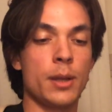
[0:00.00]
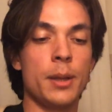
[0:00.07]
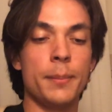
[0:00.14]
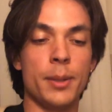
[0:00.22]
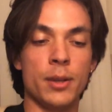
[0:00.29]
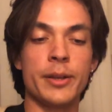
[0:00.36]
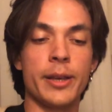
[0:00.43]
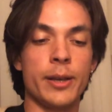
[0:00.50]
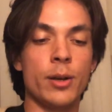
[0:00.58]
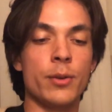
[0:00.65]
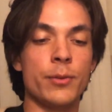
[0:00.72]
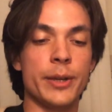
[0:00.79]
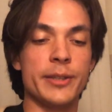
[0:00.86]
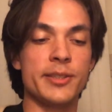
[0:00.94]
but looking
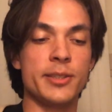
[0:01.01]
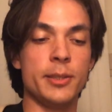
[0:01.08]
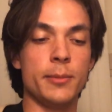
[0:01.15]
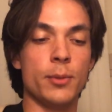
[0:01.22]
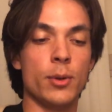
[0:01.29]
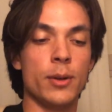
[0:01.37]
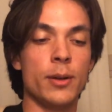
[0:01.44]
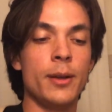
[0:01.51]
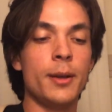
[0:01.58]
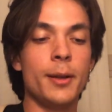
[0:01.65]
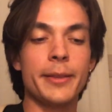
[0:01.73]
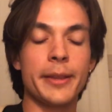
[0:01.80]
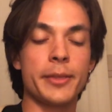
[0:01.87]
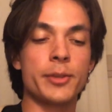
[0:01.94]
over at Seymour,
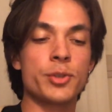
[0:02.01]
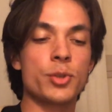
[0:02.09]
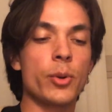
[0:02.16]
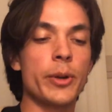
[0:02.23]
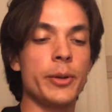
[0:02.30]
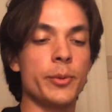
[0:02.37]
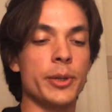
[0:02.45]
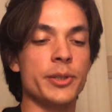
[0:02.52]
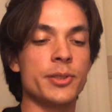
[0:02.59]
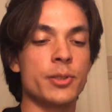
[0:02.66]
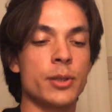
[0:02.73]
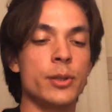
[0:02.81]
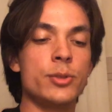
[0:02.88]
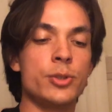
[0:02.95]
that the story was
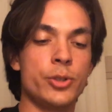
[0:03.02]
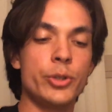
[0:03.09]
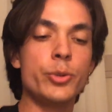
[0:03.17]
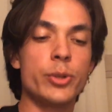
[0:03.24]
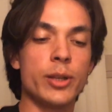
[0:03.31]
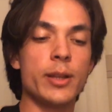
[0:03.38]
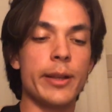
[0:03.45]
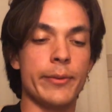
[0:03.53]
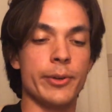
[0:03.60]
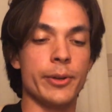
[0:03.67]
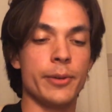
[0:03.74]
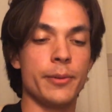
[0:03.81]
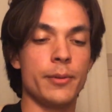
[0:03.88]
too clever.